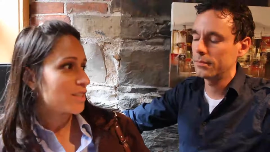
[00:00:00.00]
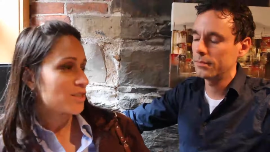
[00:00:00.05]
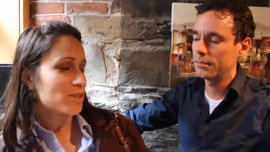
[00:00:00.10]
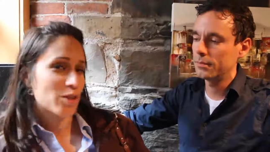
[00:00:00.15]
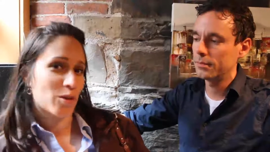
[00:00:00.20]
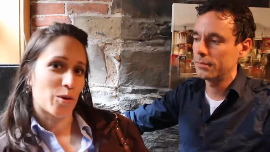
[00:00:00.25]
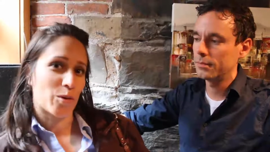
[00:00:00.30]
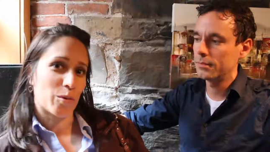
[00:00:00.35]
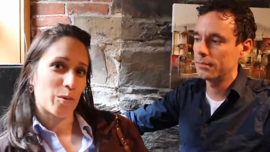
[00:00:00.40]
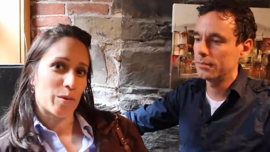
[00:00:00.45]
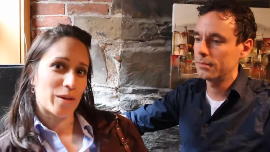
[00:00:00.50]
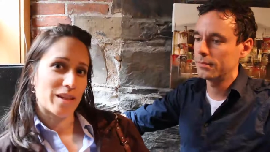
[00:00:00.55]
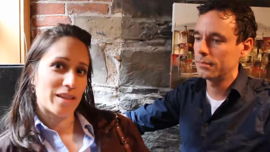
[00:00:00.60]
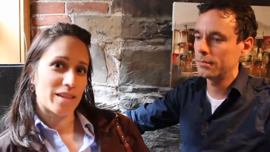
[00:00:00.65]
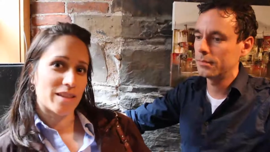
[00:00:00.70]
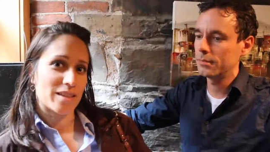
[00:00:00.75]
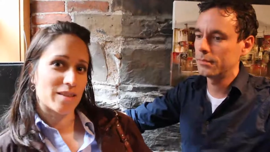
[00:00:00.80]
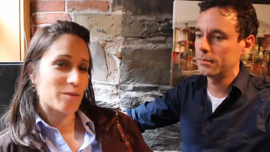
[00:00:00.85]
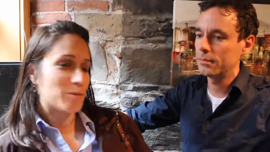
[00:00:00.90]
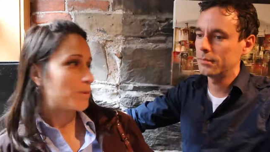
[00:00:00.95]
Speaker 1: So
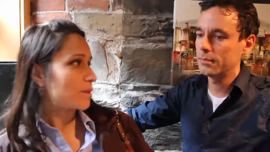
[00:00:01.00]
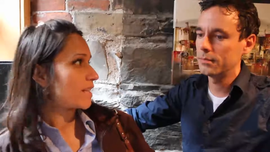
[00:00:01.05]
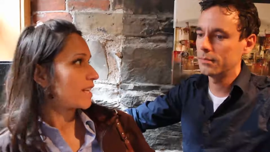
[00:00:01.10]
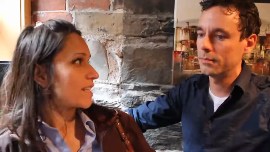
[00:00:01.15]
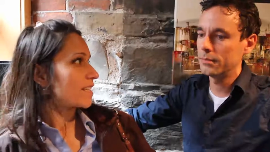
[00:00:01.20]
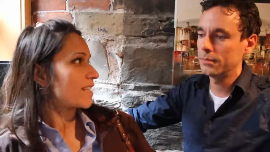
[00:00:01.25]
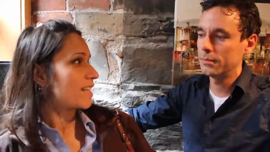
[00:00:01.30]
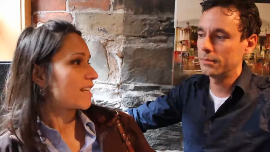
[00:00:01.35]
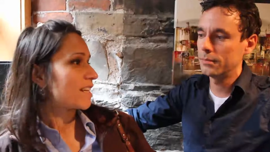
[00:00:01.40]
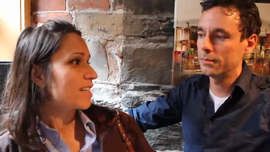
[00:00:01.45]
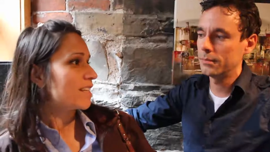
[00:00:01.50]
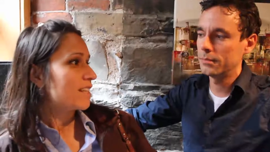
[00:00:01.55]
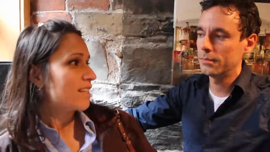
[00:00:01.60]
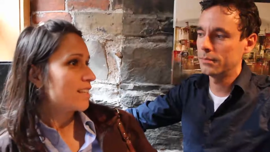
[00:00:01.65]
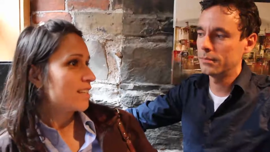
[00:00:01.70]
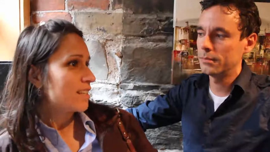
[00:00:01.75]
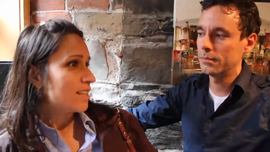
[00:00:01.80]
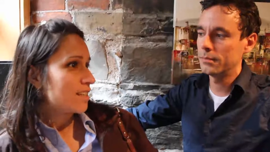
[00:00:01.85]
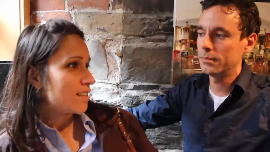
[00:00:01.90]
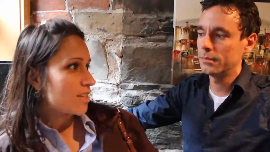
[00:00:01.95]
we we like that
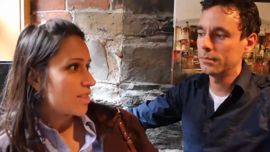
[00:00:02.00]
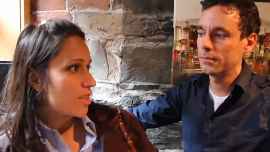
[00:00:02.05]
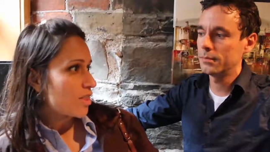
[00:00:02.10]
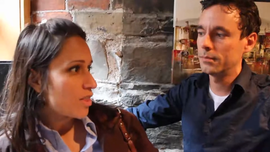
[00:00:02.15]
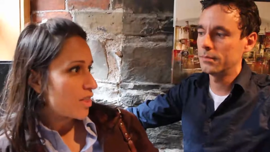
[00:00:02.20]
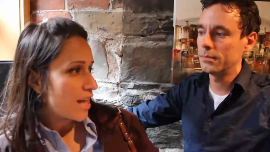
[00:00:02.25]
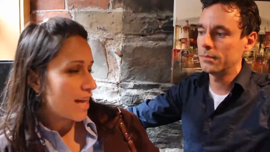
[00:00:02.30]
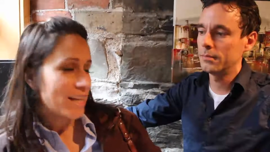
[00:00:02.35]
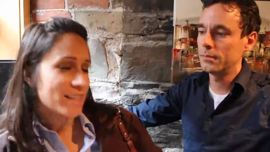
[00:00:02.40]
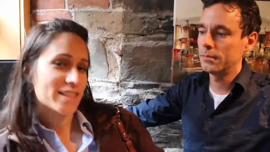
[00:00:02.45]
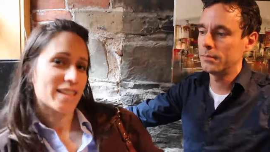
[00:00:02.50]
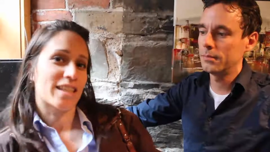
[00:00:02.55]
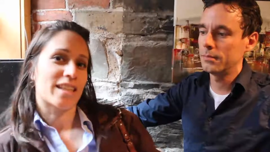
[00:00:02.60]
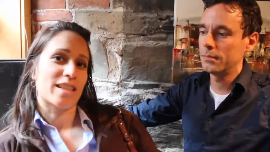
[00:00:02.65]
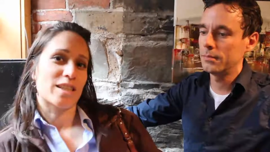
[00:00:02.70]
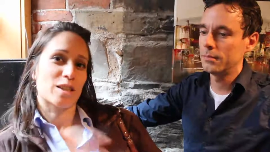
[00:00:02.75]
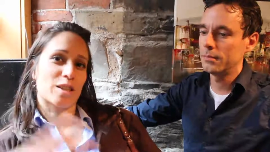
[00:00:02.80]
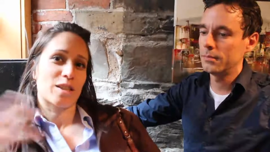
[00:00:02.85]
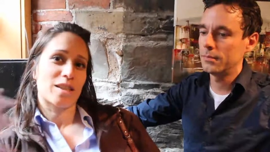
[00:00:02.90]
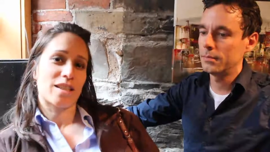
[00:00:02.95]
that
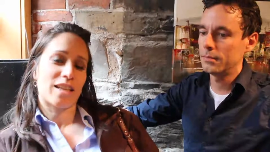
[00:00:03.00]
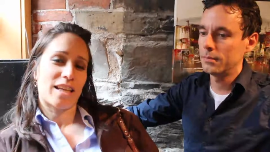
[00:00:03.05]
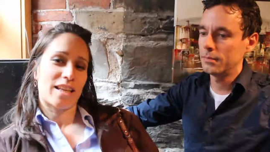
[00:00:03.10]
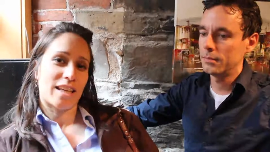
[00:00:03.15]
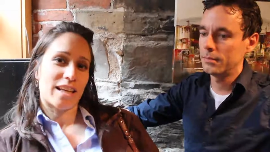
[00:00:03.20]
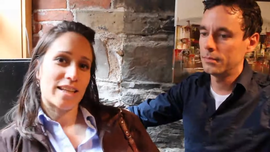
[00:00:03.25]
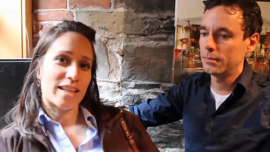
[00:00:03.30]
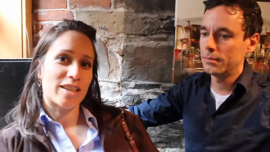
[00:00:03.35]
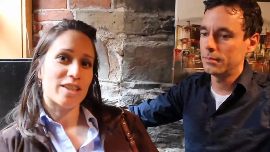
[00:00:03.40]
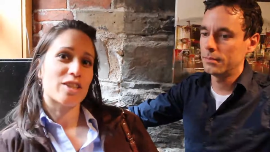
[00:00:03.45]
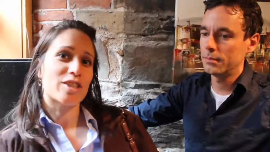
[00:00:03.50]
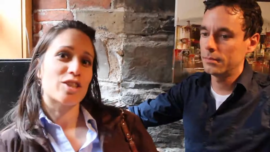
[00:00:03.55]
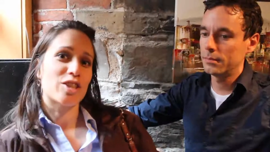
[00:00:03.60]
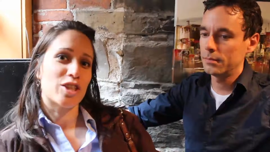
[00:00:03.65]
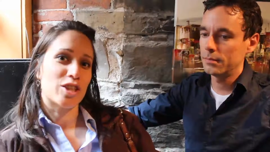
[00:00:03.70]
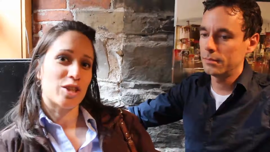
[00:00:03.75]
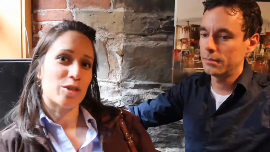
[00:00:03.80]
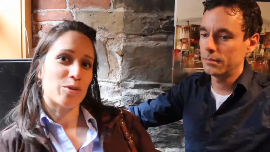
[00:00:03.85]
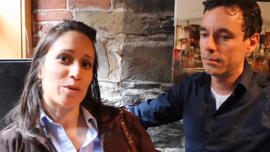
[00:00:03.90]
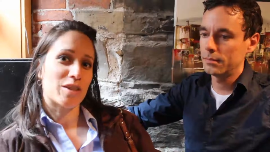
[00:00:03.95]
can that that can
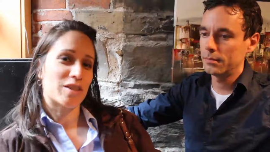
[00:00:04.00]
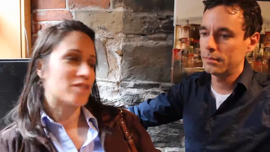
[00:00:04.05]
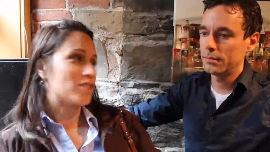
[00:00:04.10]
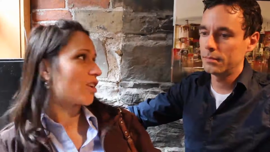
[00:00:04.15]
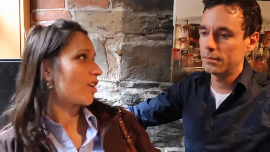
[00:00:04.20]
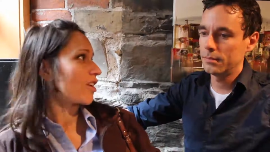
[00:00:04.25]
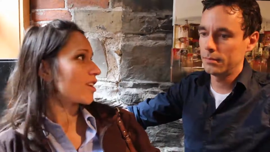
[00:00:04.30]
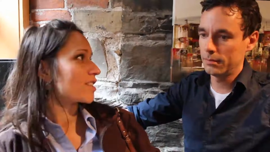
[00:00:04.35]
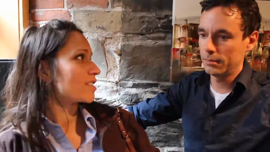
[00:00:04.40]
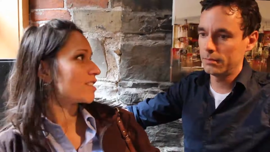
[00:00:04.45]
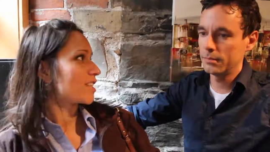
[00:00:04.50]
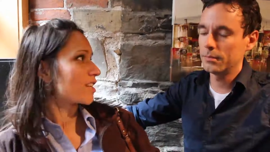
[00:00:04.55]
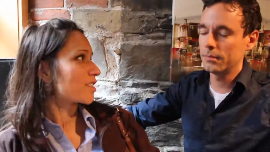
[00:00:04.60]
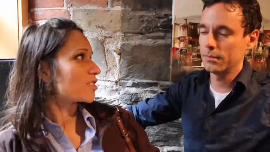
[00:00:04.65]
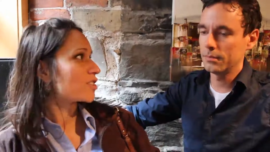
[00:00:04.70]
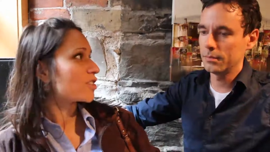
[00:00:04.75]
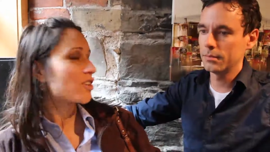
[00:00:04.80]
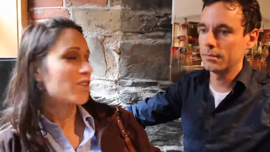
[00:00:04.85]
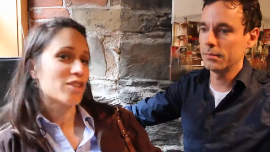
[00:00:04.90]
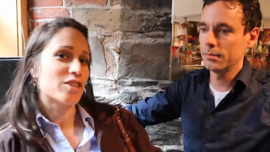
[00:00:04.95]
continue in its
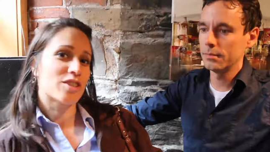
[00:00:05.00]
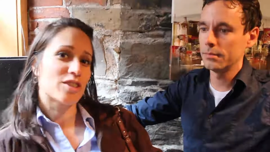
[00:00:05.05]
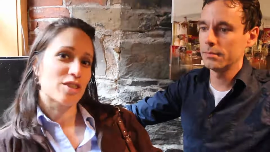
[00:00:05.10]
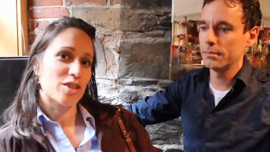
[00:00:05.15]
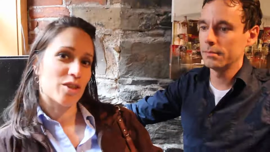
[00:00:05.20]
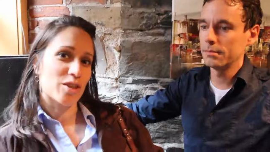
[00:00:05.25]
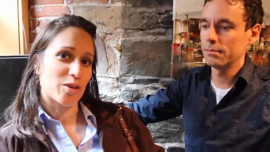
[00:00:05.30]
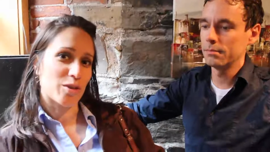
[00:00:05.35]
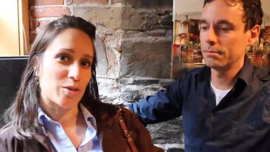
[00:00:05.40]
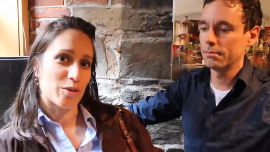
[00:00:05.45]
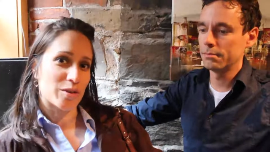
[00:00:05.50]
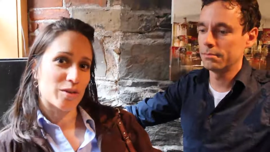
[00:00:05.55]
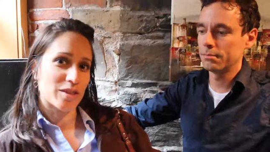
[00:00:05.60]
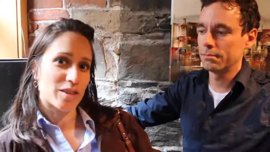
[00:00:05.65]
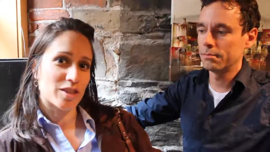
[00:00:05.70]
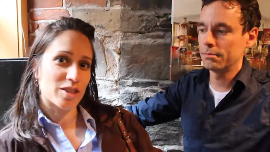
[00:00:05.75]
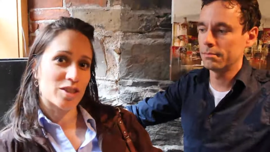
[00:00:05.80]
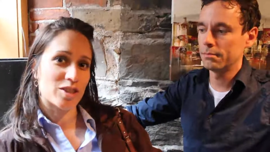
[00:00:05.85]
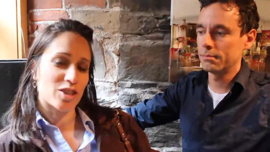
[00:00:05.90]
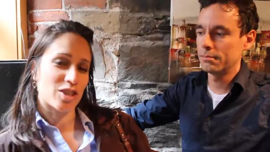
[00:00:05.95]
architecture. So
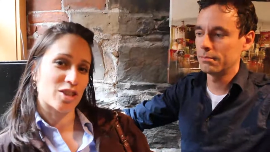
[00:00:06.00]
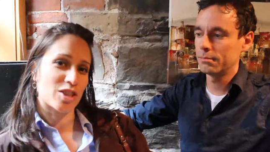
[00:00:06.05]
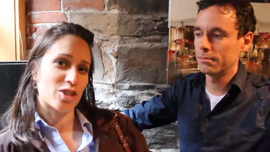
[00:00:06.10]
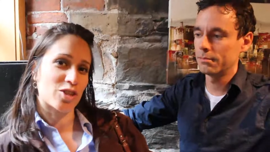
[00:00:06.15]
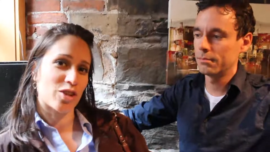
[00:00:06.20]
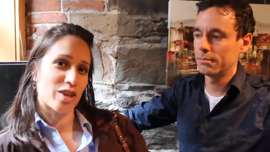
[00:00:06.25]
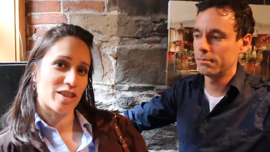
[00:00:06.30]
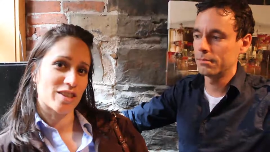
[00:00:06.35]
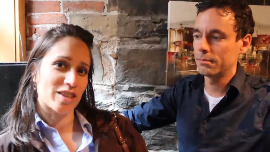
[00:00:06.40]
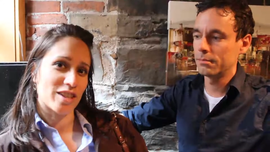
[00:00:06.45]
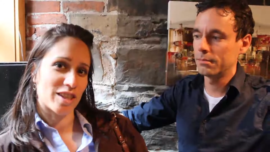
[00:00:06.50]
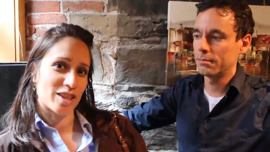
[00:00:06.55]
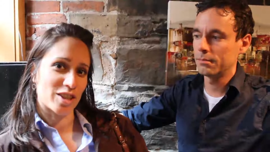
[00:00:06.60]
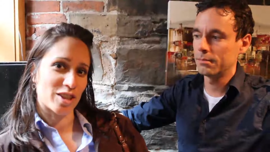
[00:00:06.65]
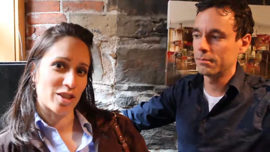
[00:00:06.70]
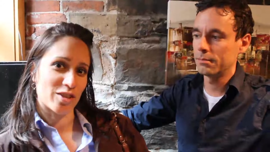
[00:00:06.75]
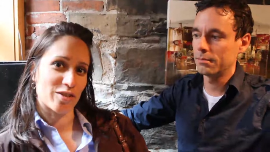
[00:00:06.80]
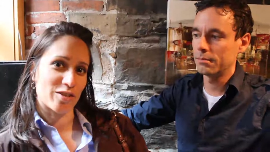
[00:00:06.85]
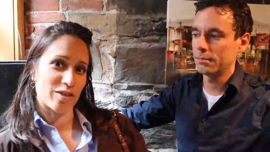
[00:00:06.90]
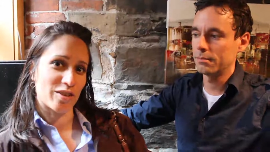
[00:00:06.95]
this is just a
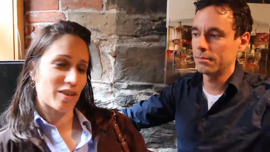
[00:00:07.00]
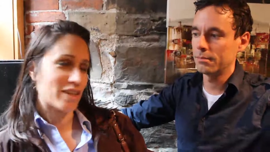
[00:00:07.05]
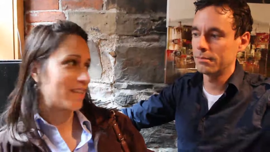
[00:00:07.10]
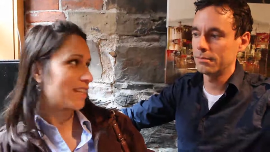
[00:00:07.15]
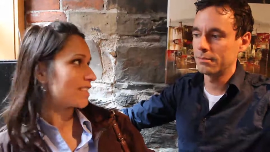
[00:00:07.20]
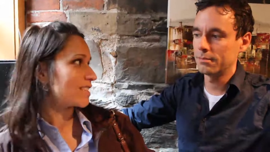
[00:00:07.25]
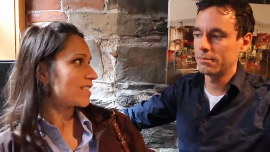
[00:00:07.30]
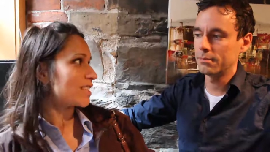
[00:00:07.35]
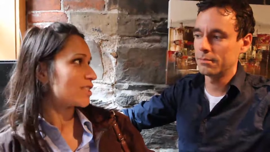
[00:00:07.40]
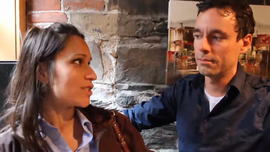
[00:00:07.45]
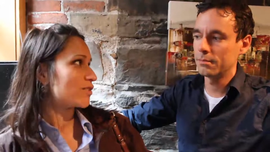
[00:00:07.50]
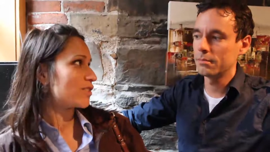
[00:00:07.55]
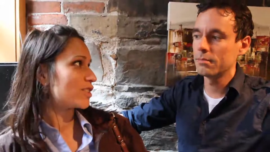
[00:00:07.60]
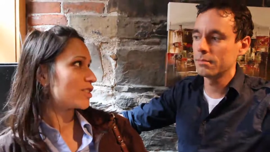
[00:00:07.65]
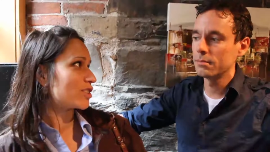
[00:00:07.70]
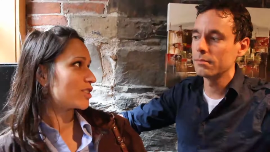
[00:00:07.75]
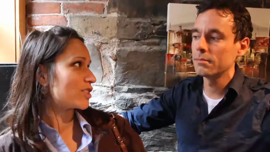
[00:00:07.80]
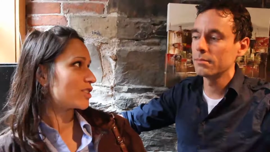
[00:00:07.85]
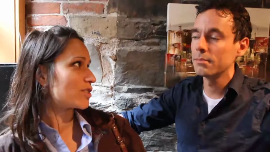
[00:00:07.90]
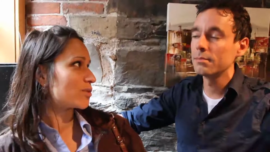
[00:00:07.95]
translation of I guess his
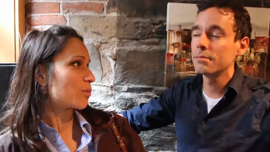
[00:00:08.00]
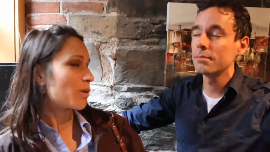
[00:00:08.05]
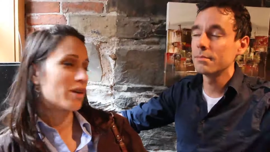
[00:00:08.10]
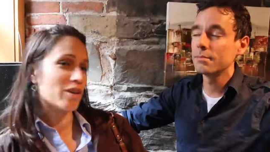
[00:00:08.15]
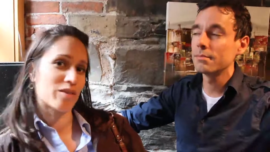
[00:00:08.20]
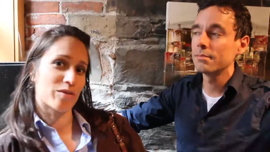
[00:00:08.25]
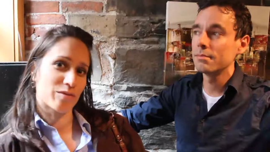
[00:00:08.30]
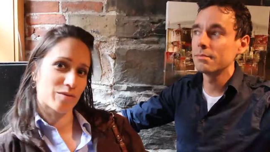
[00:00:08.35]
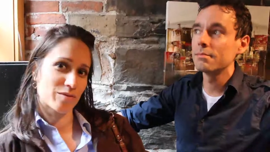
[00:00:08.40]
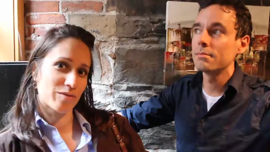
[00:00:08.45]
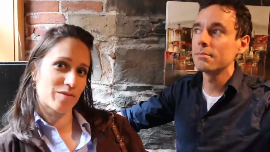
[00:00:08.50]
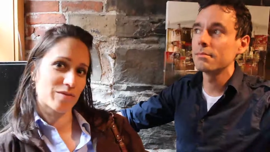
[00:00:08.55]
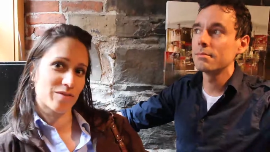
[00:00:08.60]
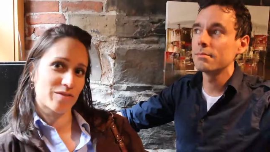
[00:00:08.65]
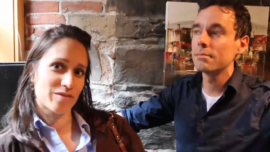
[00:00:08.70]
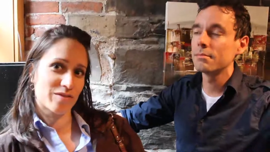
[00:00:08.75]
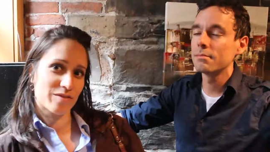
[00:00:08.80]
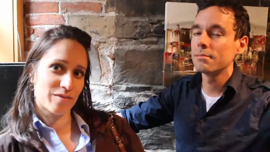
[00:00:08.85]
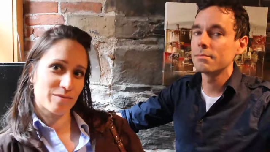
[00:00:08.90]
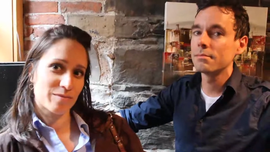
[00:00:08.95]
vision as well.
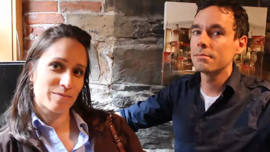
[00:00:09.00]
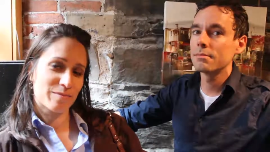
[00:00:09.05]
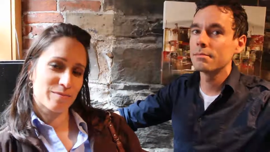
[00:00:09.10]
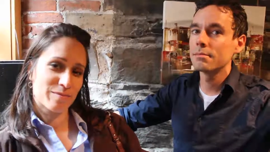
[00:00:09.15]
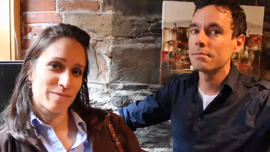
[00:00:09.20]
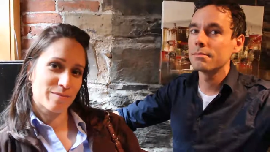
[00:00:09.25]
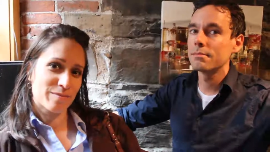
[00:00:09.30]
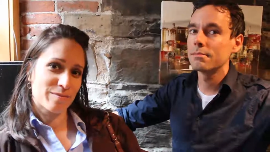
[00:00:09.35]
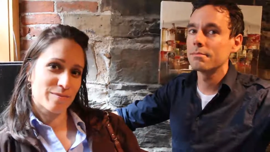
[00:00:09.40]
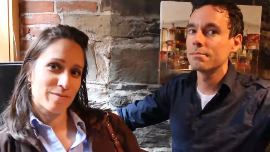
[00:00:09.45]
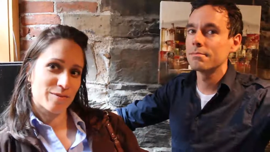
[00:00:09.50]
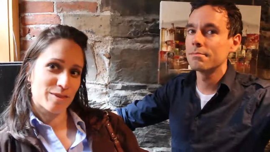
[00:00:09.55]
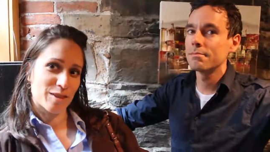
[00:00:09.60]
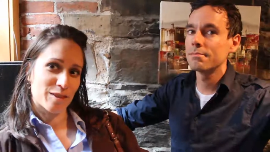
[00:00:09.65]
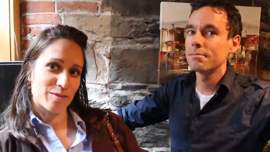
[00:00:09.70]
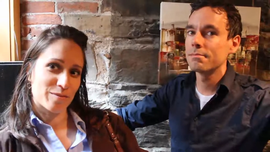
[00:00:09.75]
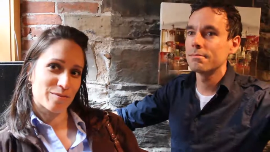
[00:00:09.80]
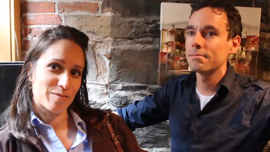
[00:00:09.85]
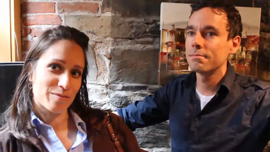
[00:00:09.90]
So